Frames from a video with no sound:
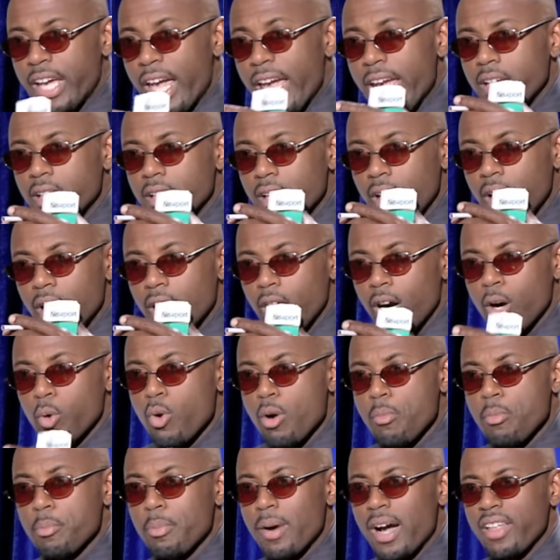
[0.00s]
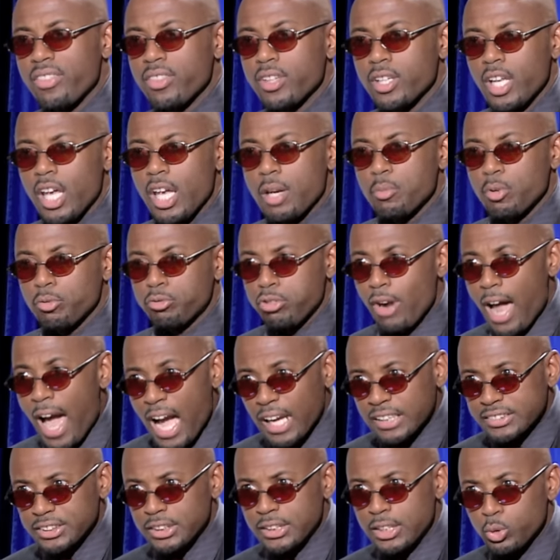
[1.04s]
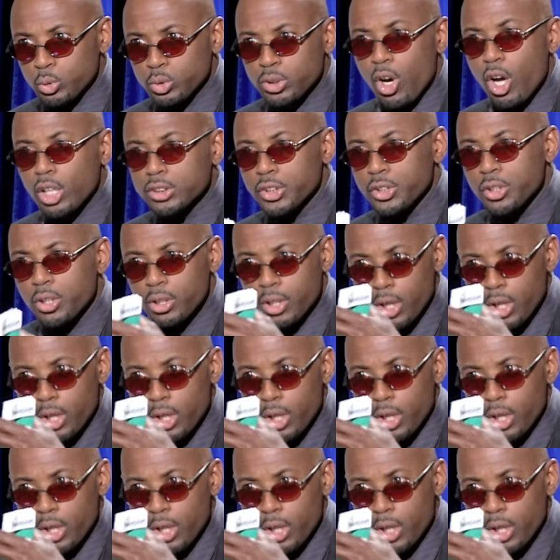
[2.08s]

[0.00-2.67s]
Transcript: date uh, a woman by the name of Roxy, who's also your